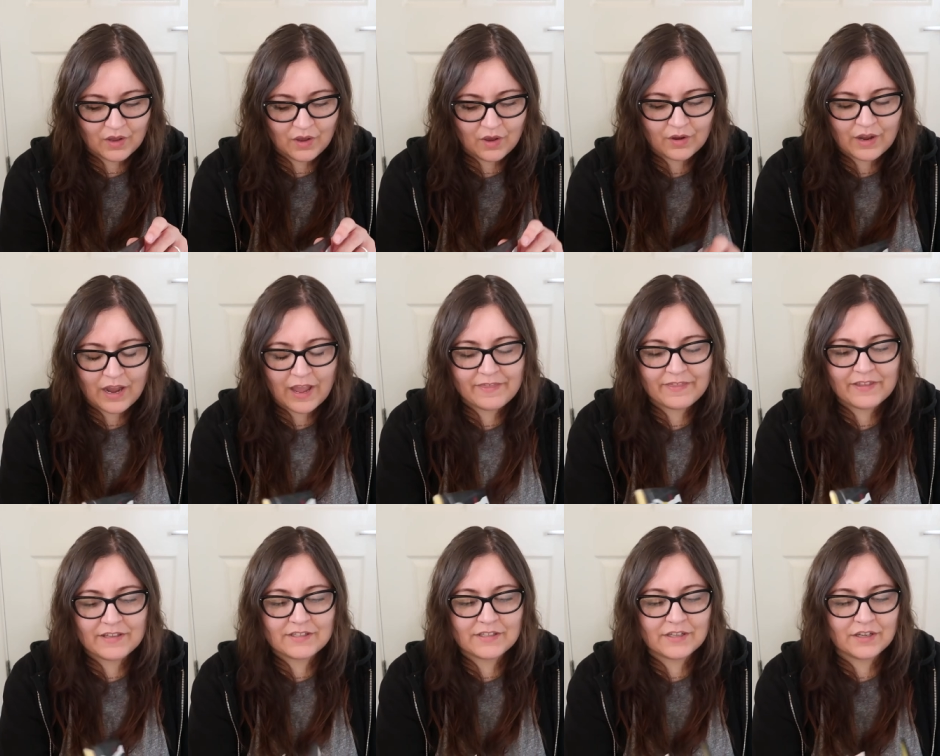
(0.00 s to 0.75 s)
okay,
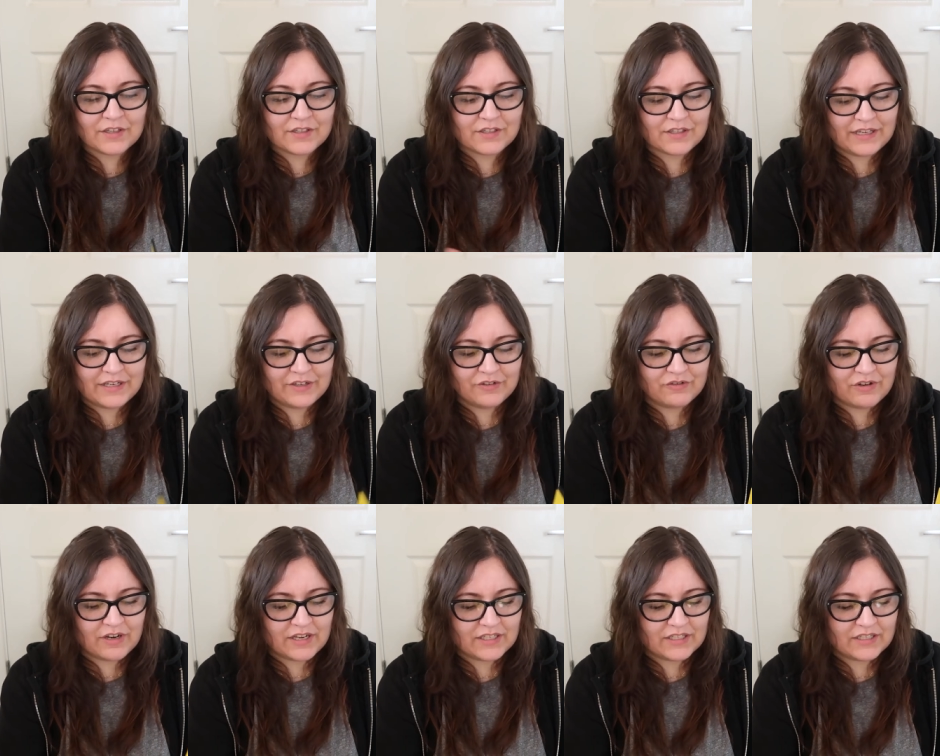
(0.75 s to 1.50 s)
this looks
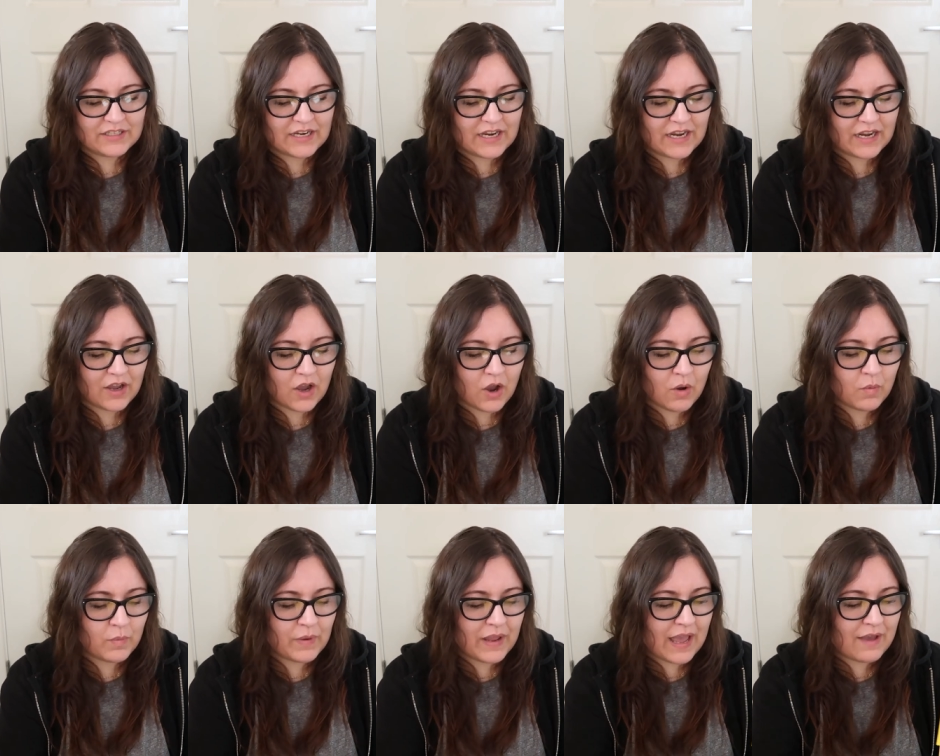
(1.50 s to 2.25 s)
interesting.
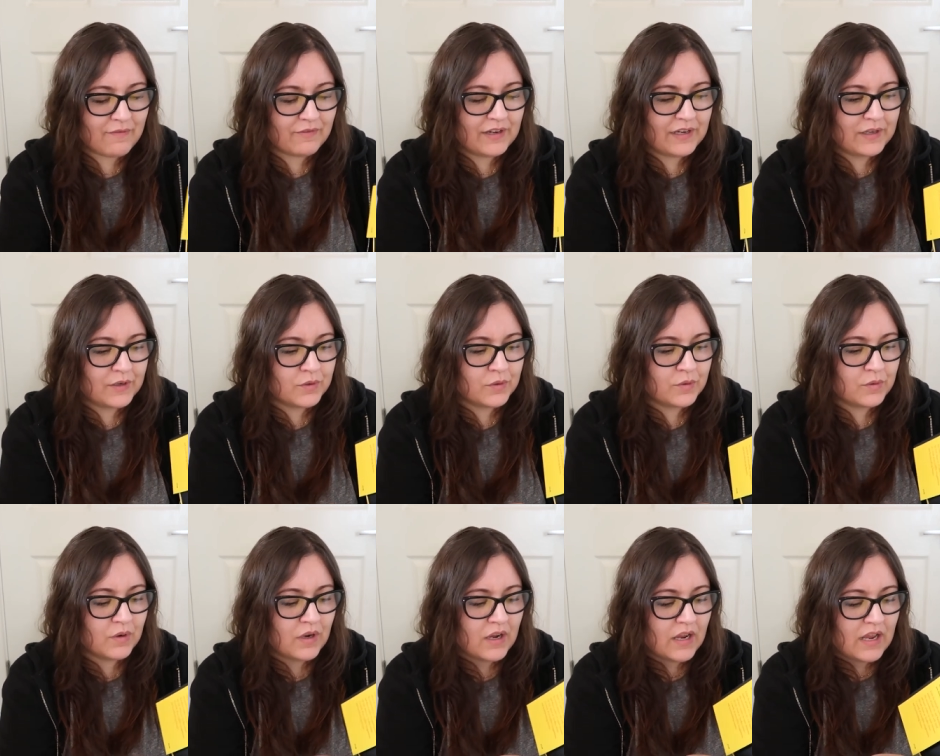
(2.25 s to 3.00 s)
Oh, we have a
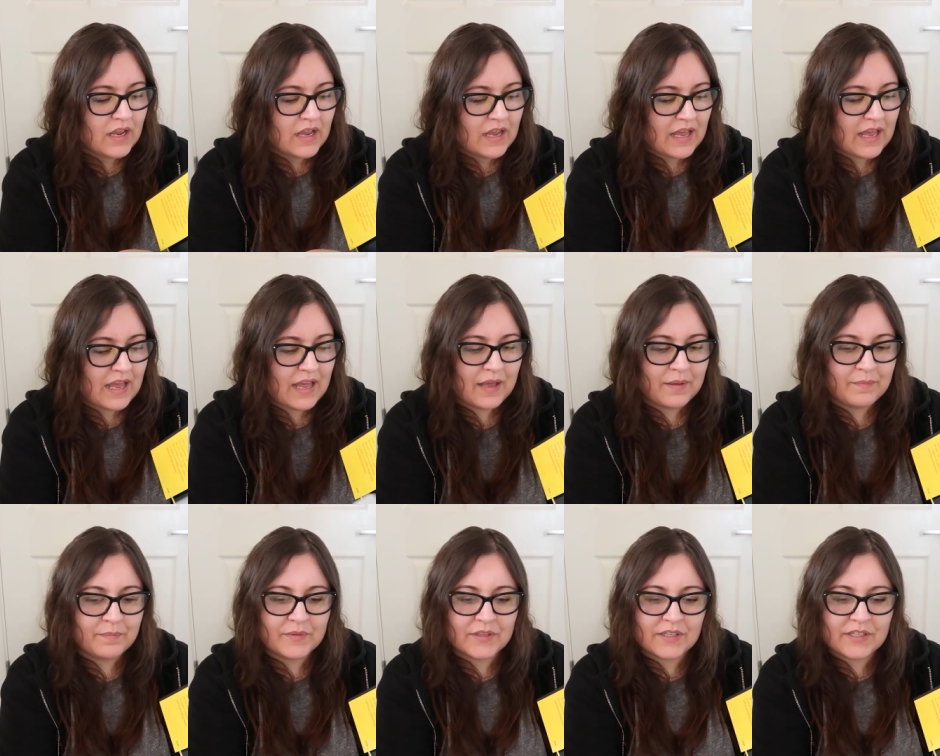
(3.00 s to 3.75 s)
little
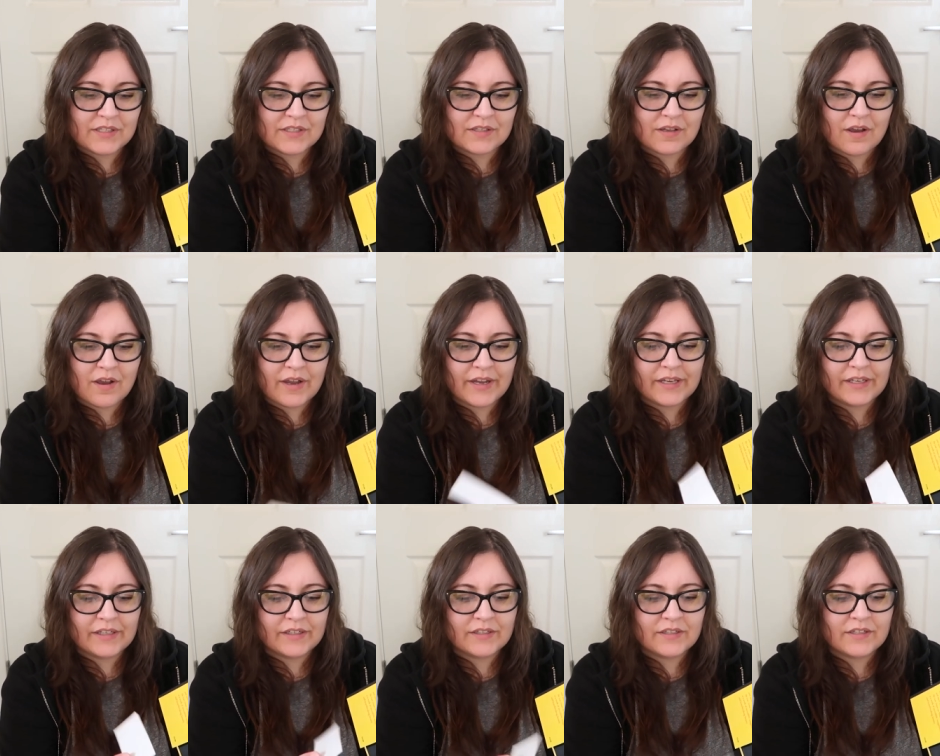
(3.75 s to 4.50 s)

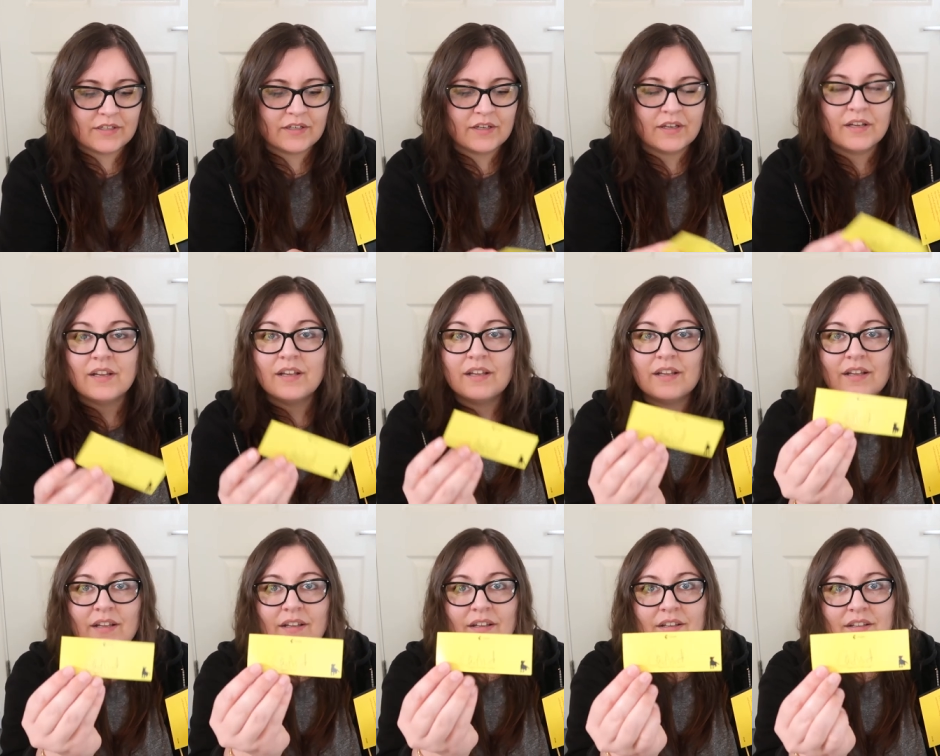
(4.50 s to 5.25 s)
signed,
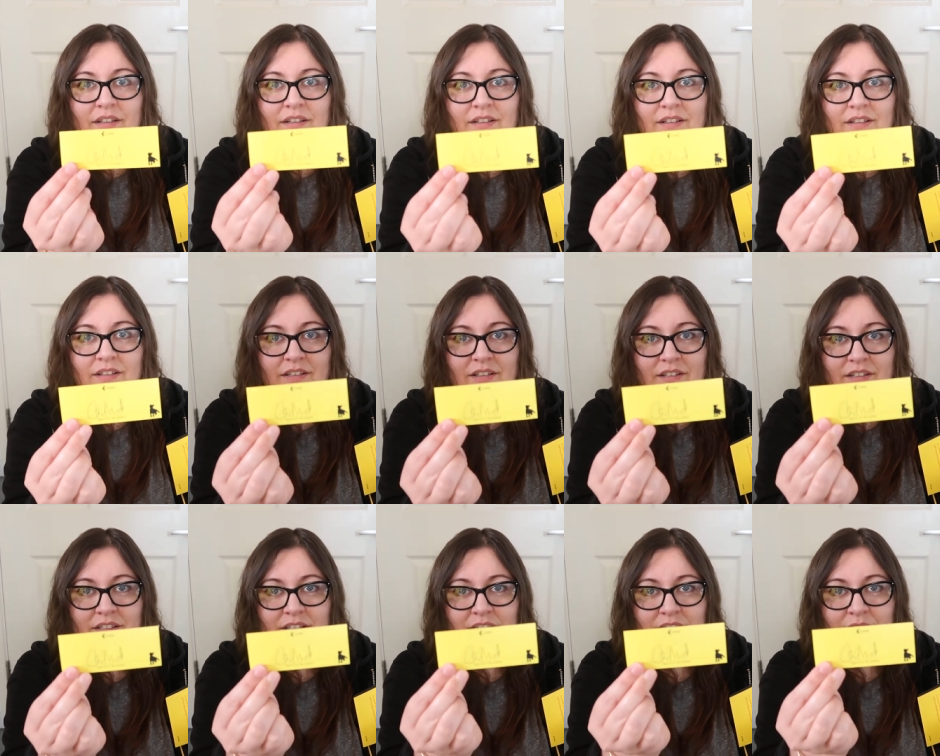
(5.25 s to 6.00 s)

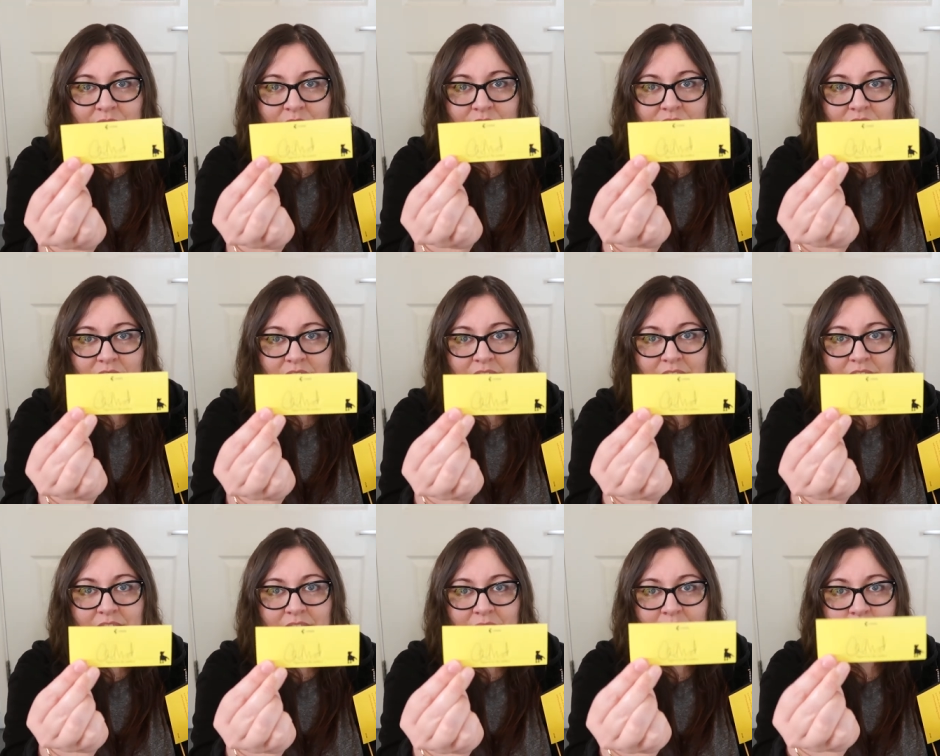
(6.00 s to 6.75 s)
a little
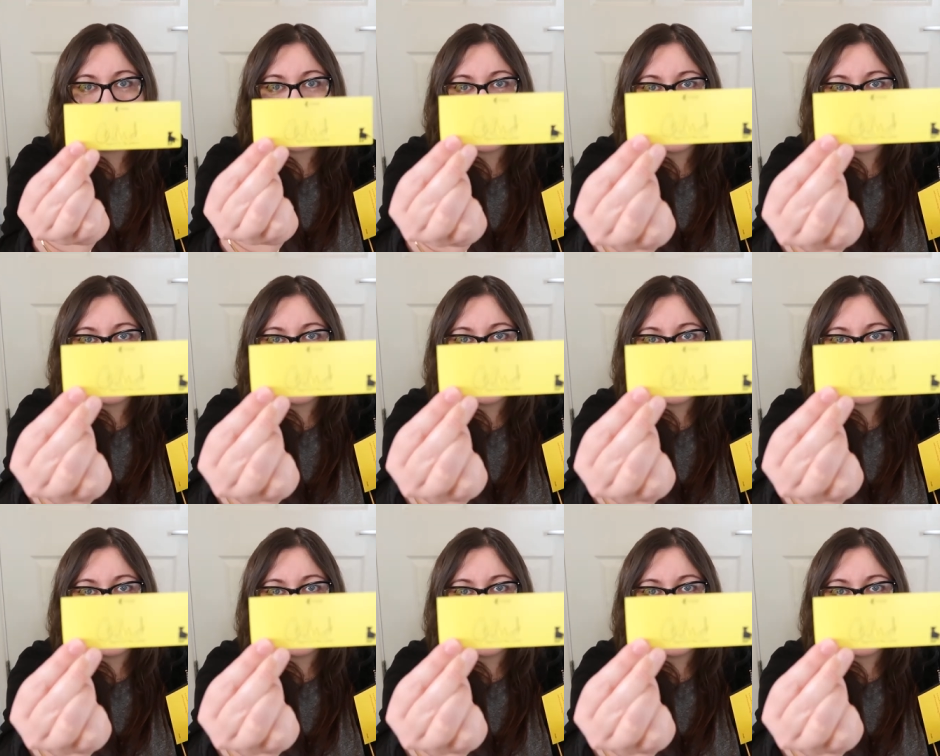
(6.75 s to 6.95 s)
signed thing